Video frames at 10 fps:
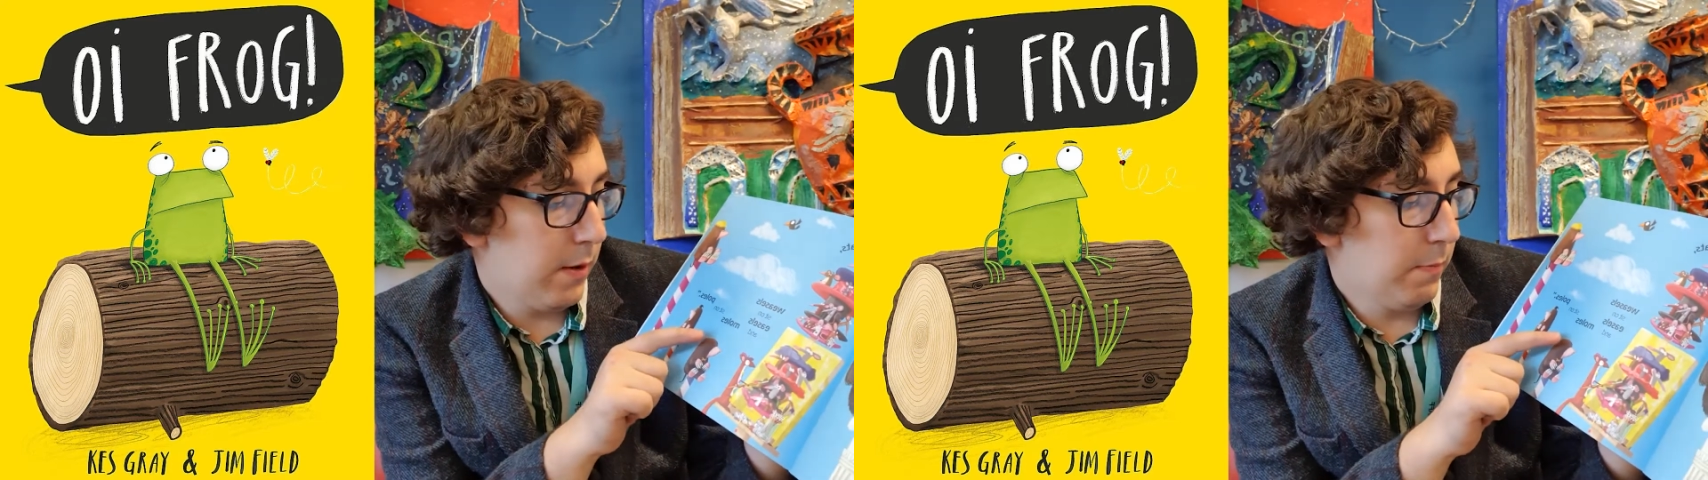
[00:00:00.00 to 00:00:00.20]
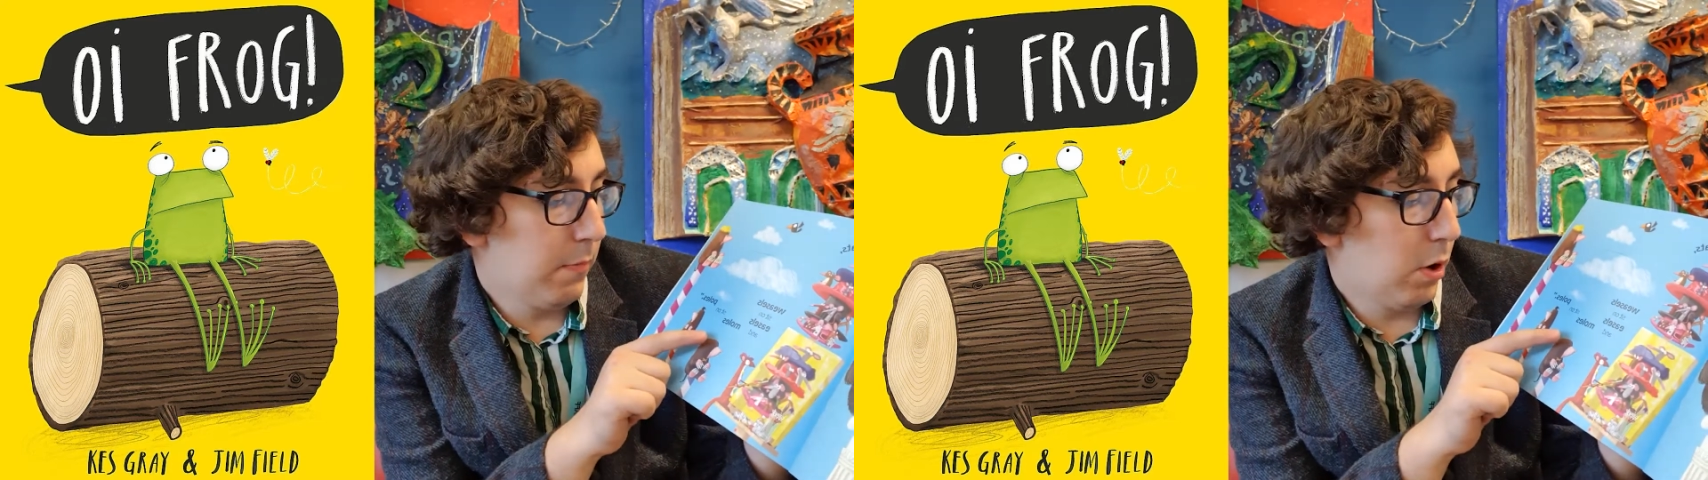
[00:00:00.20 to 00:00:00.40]

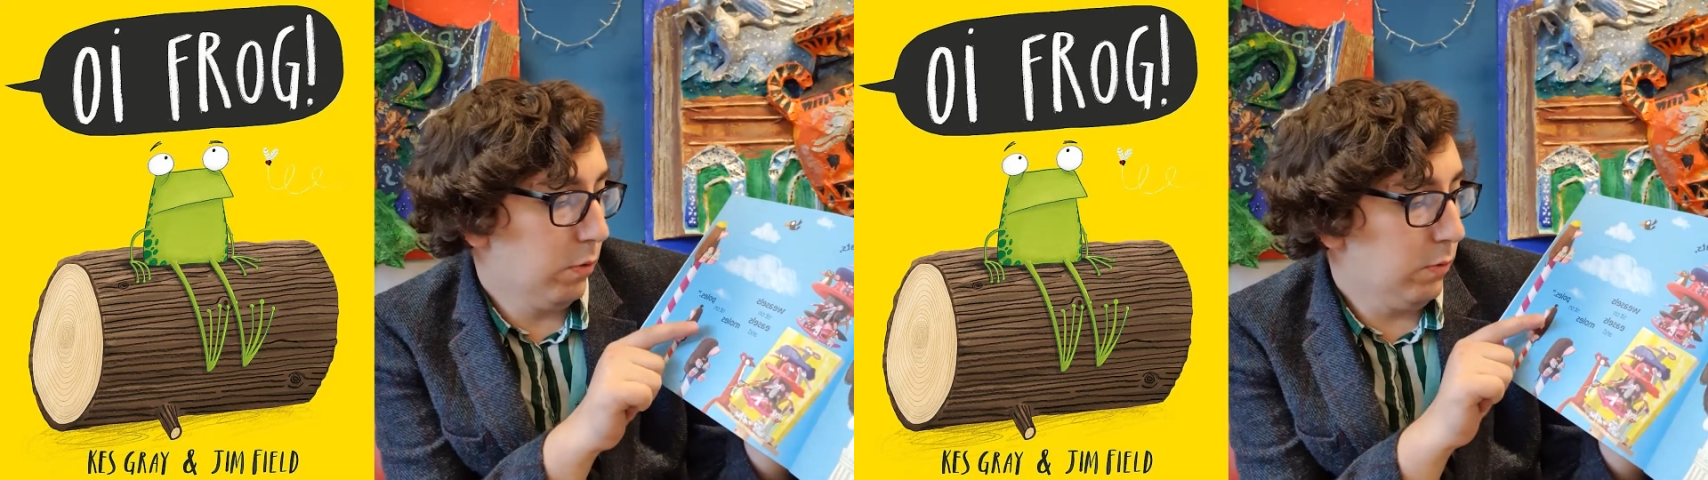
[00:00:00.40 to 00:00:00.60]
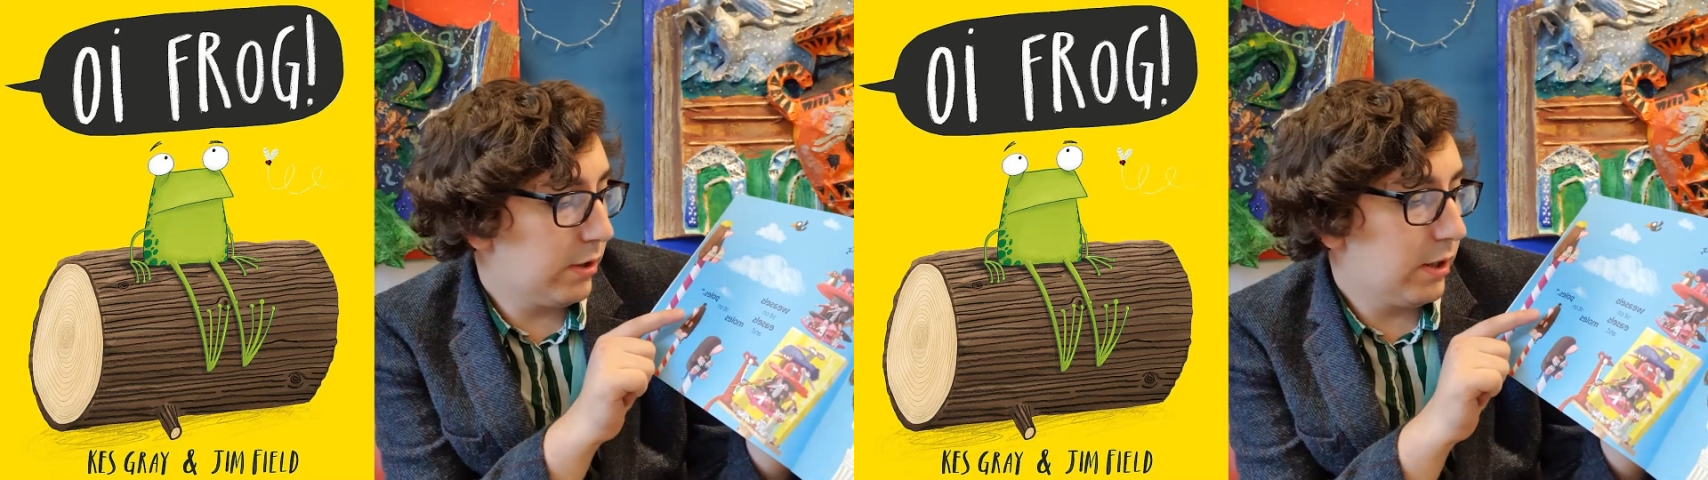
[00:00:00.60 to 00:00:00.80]

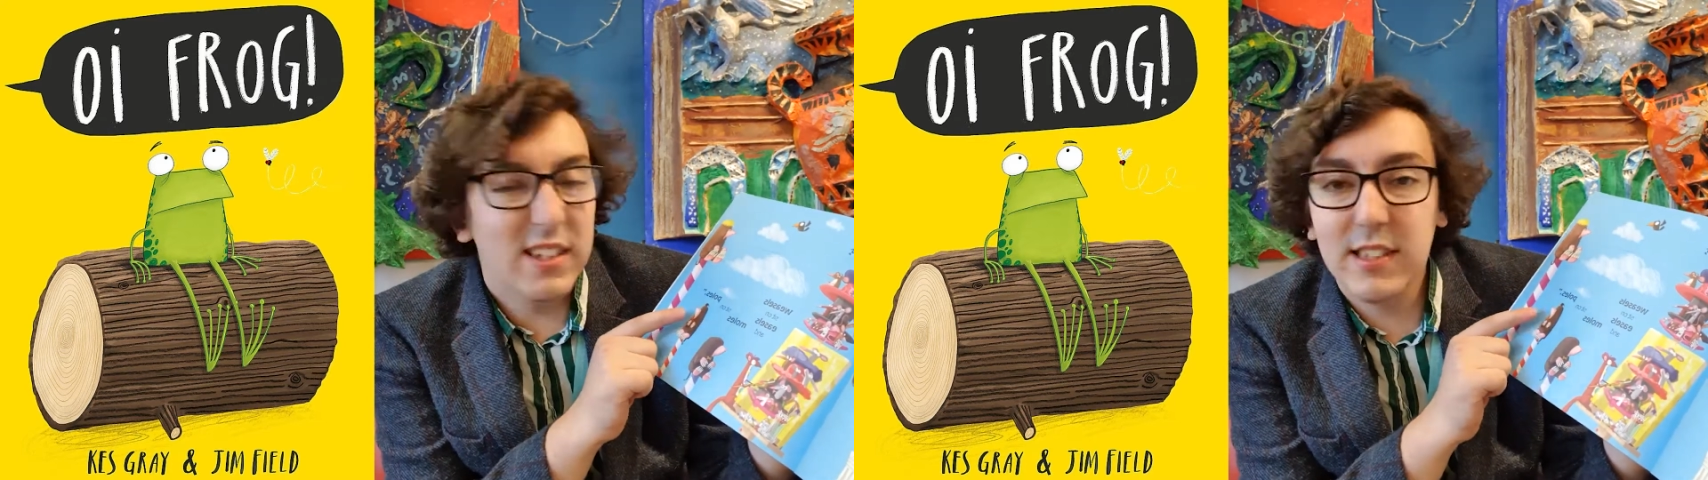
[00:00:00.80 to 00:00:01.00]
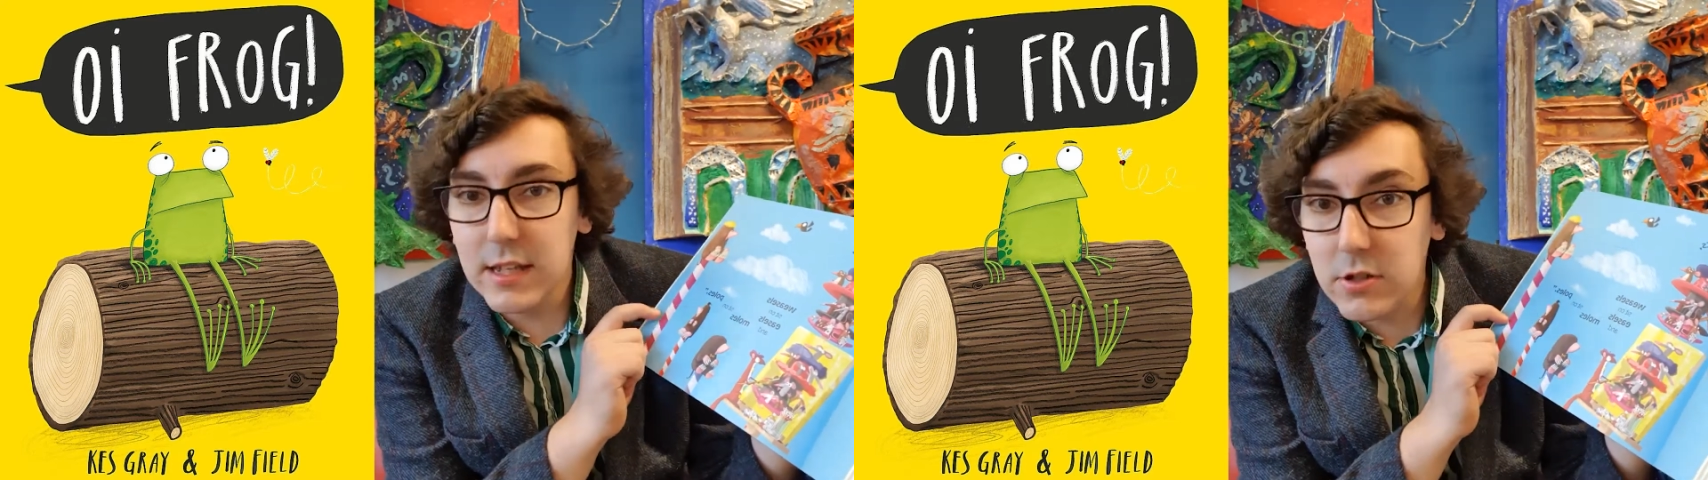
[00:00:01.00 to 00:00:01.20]
Moles
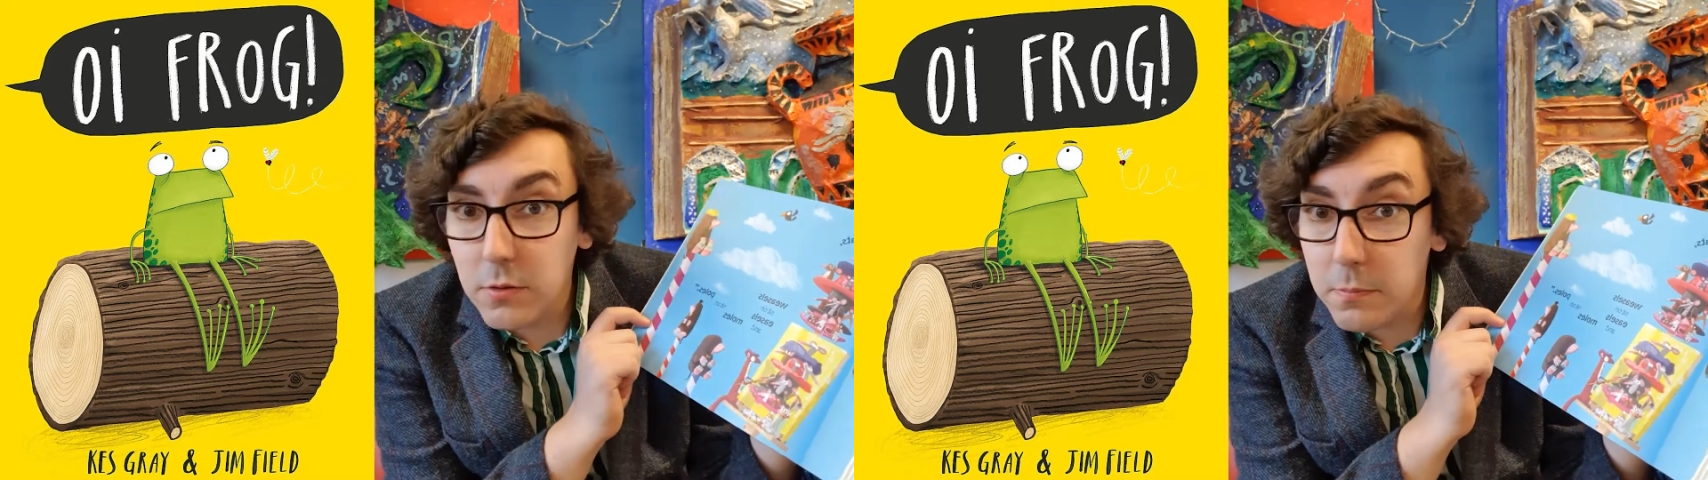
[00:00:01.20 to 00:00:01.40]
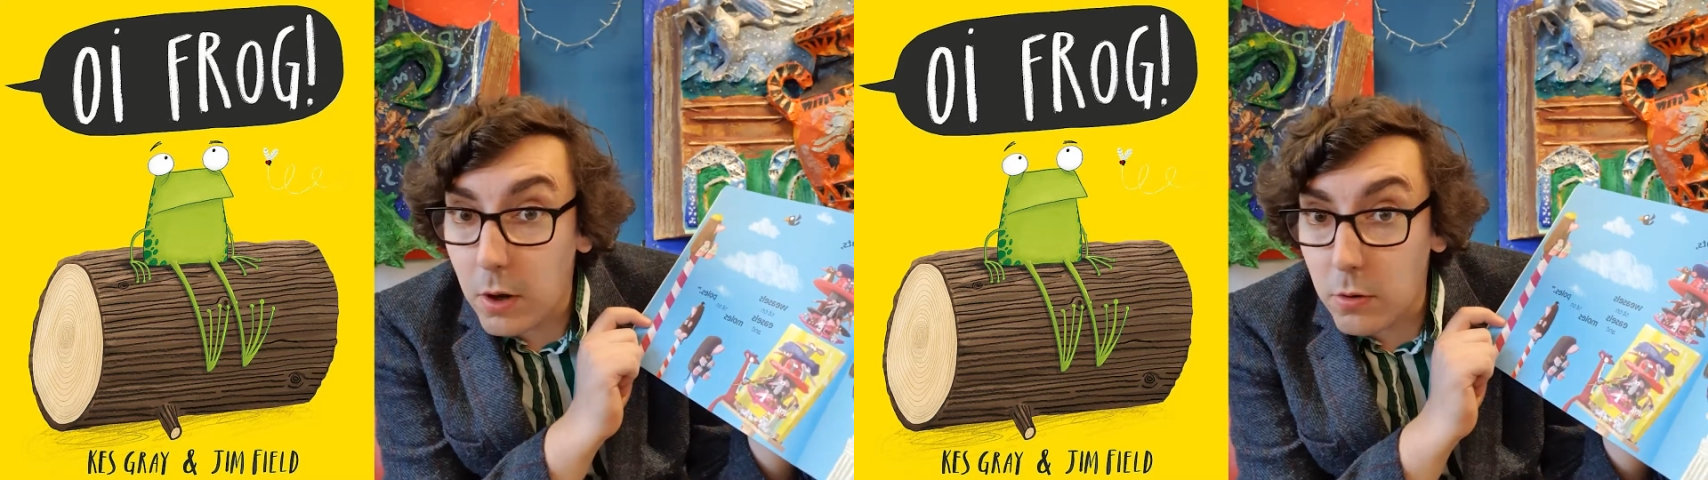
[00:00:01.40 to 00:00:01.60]
sit
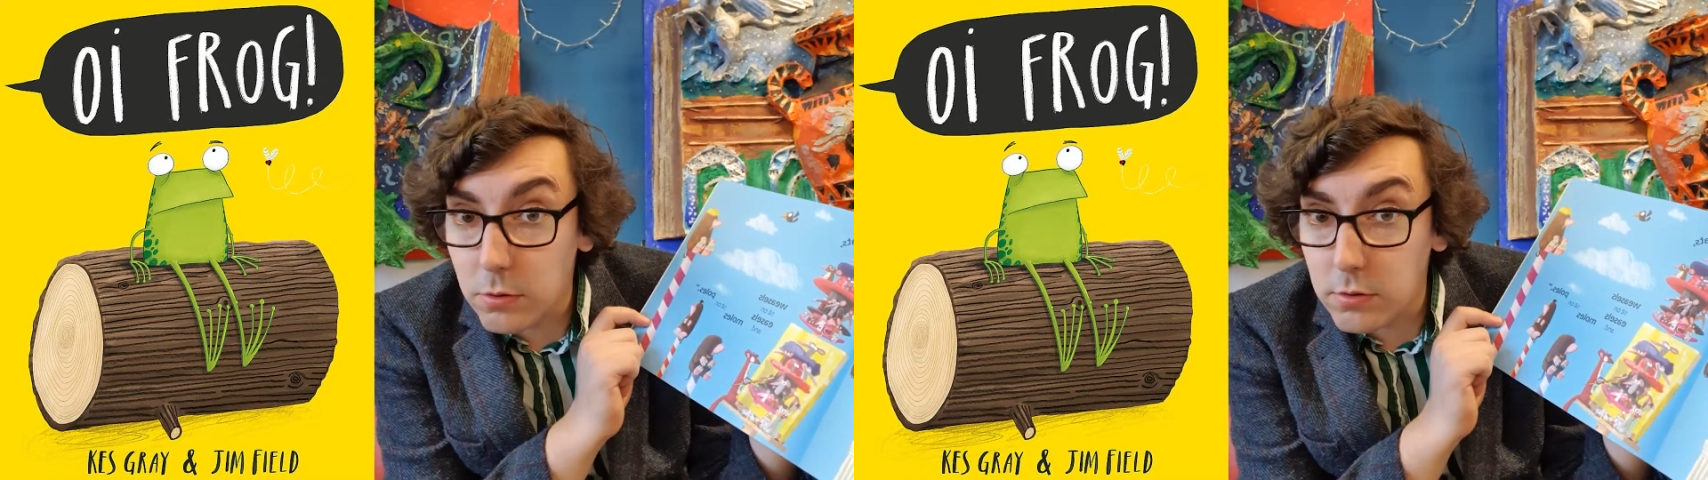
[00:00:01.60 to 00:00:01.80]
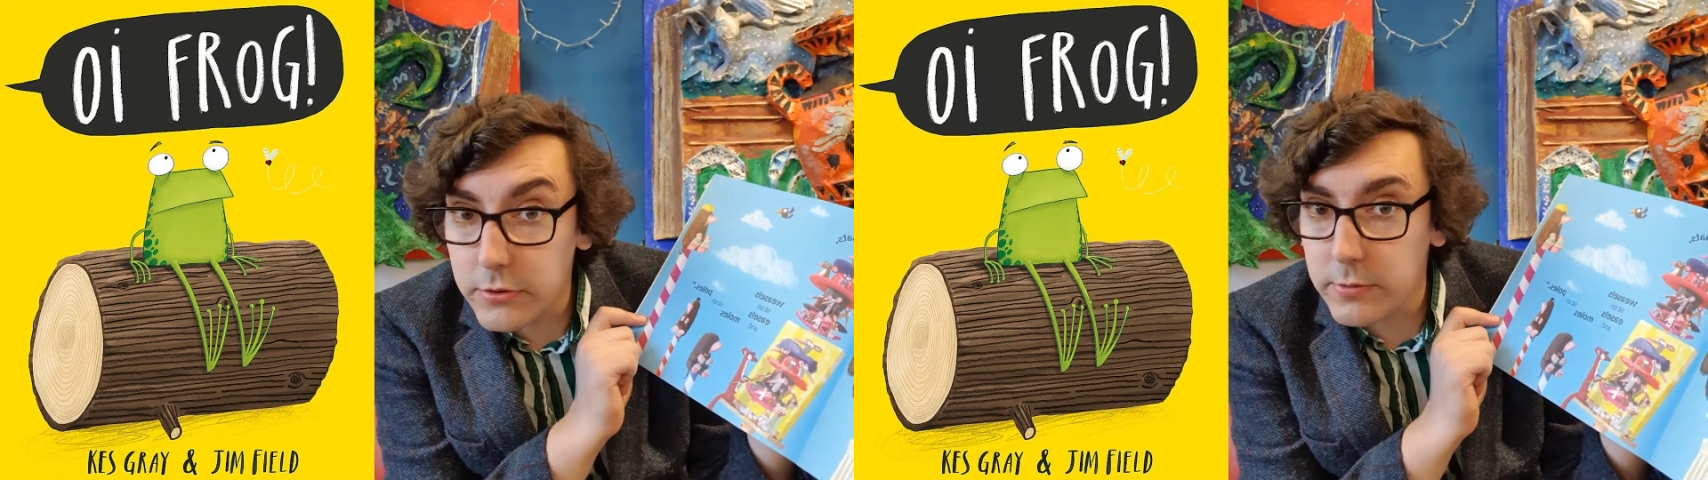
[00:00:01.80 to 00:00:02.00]
on
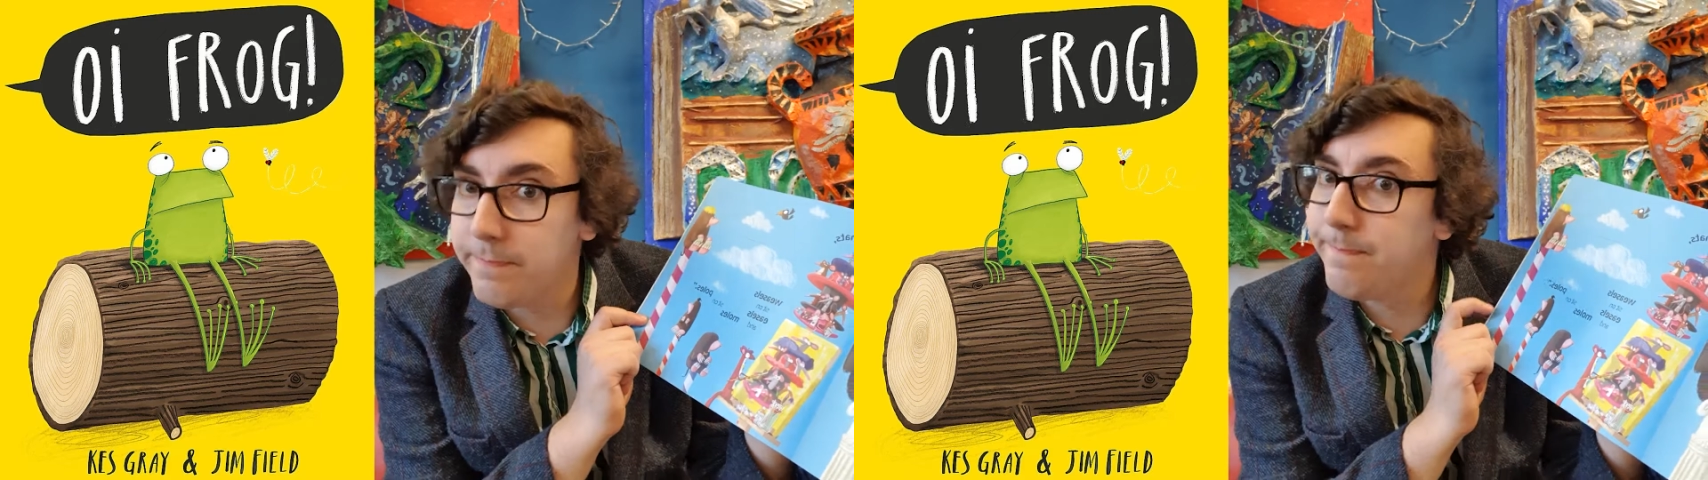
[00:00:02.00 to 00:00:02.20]
poles.